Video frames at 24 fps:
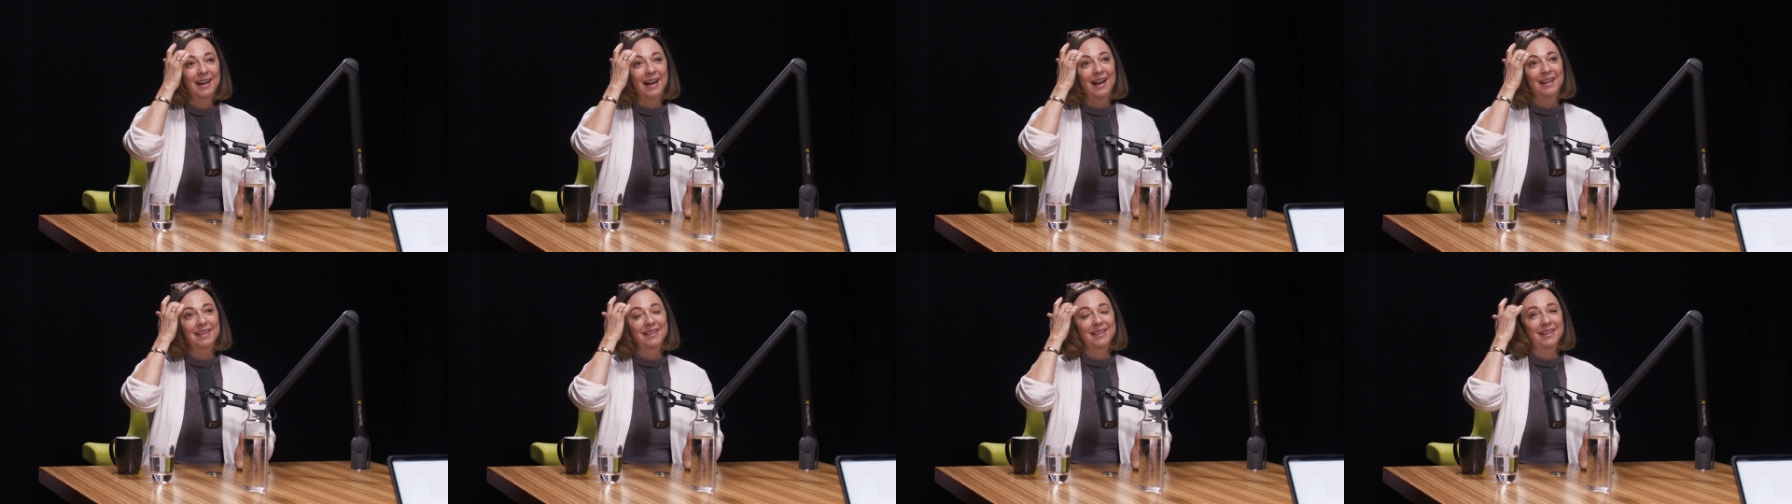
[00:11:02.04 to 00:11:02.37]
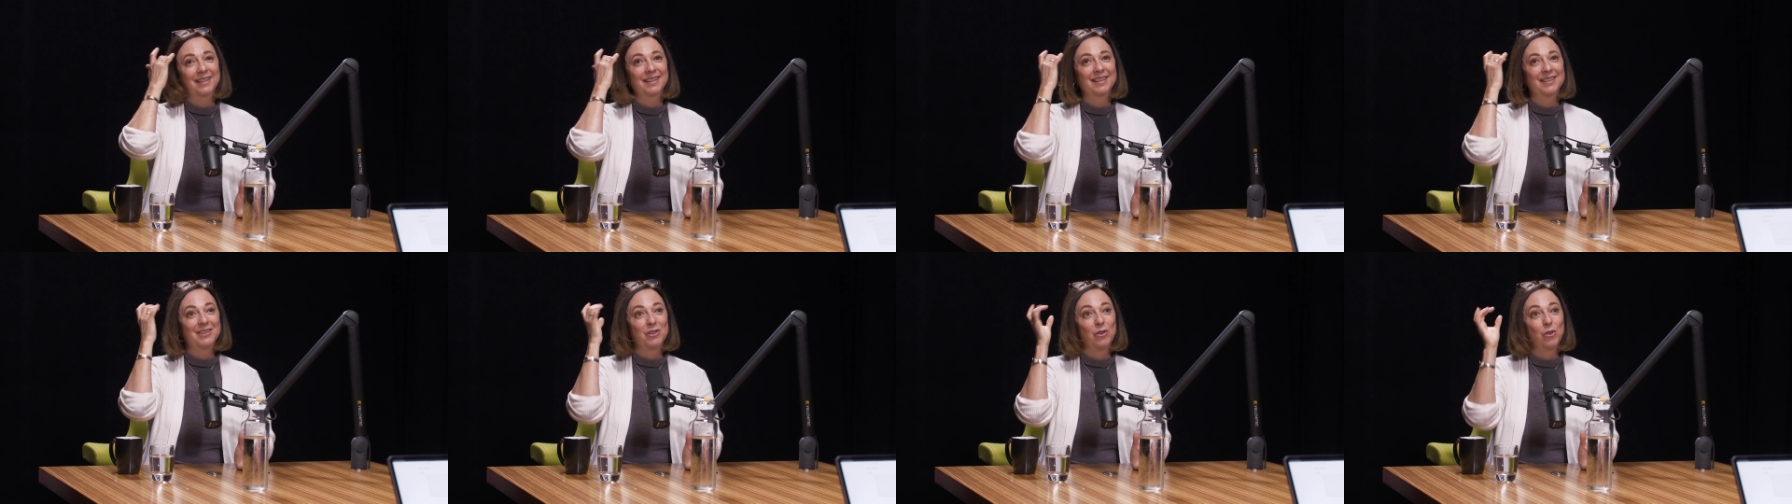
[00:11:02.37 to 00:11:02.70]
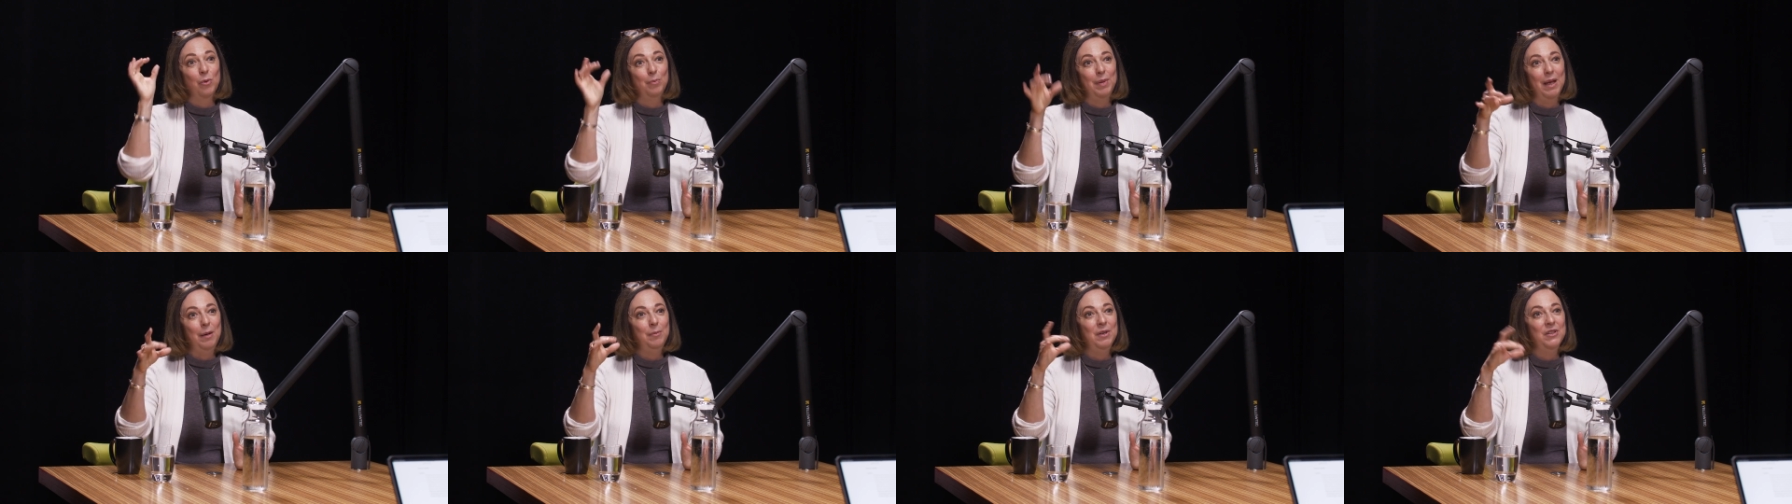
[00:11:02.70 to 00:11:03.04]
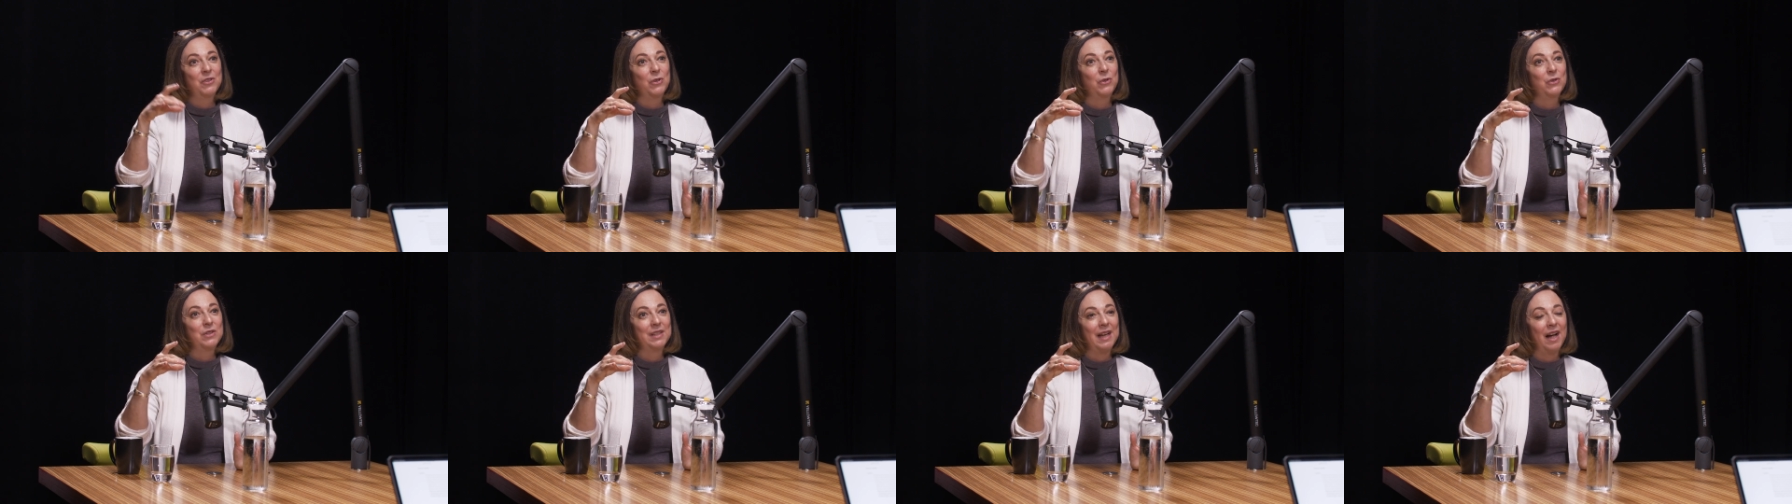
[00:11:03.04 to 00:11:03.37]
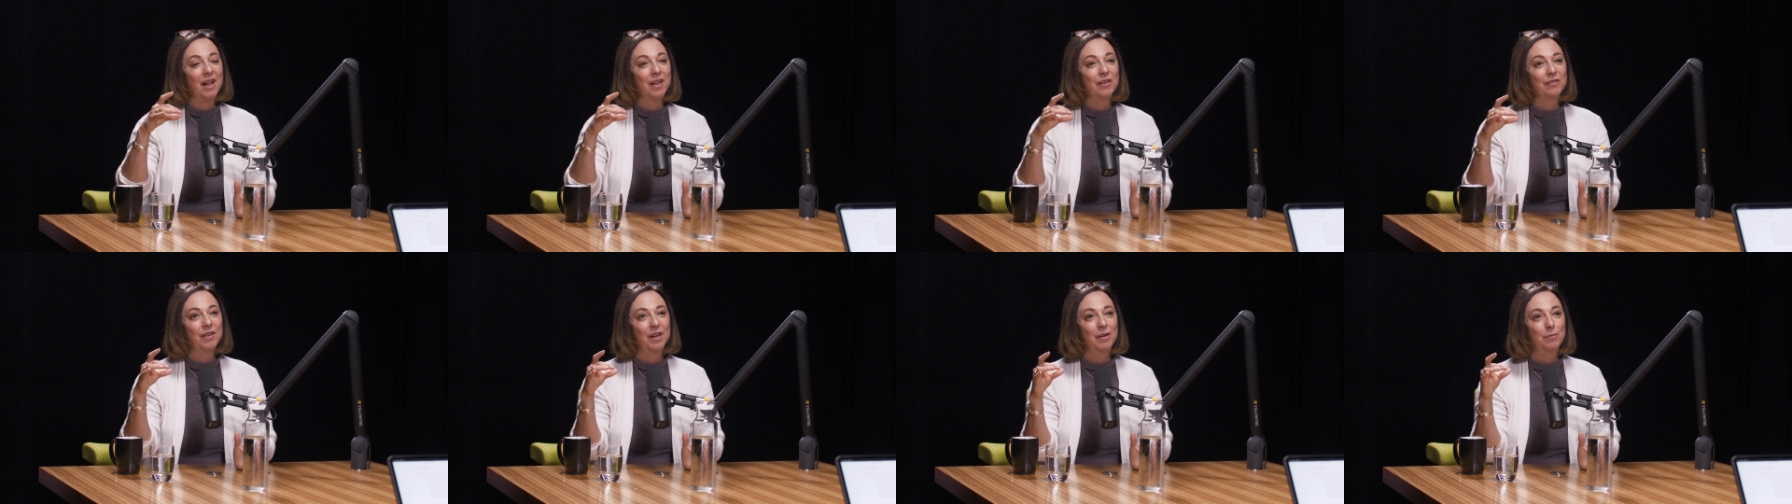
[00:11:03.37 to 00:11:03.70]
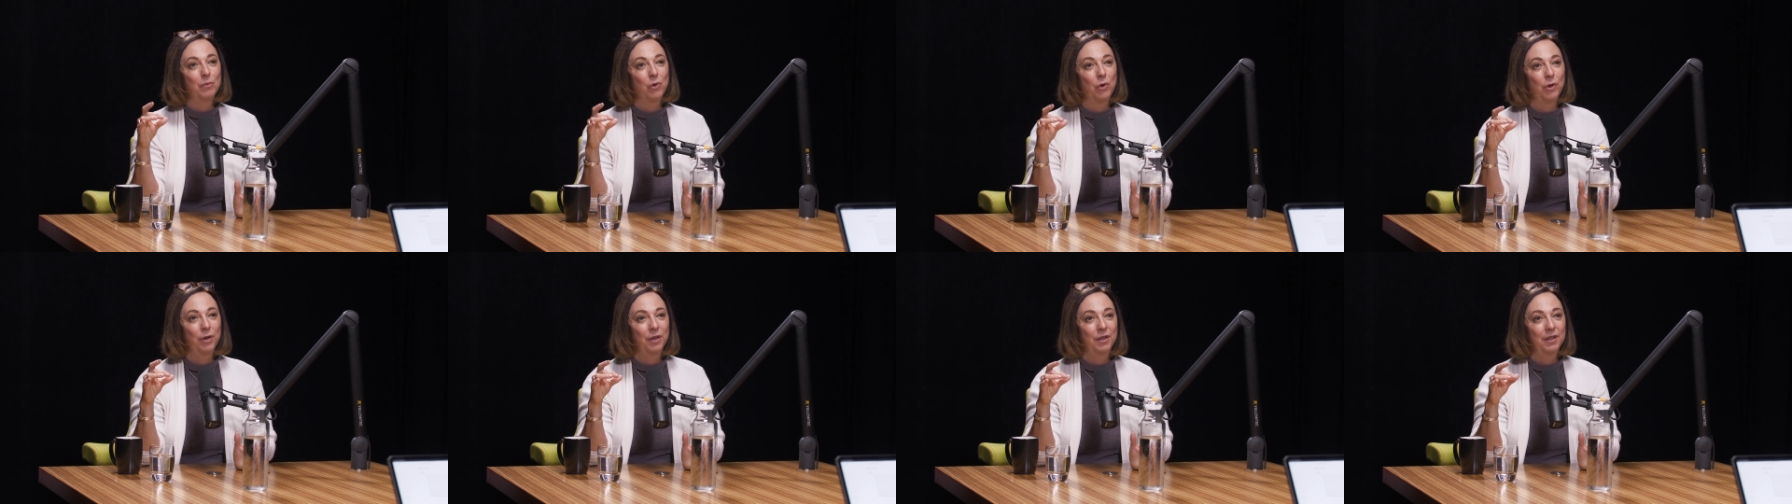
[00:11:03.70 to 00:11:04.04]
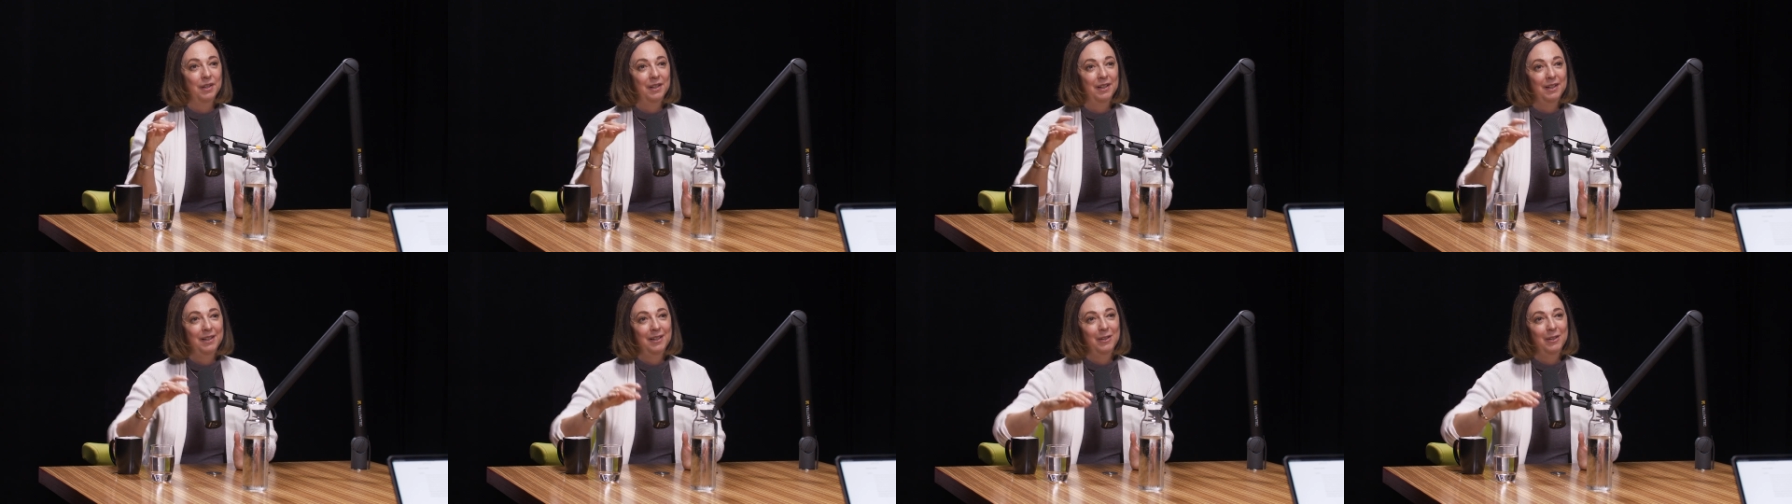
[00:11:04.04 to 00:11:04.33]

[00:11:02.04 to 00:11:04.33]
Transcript: and so the babies who salivate more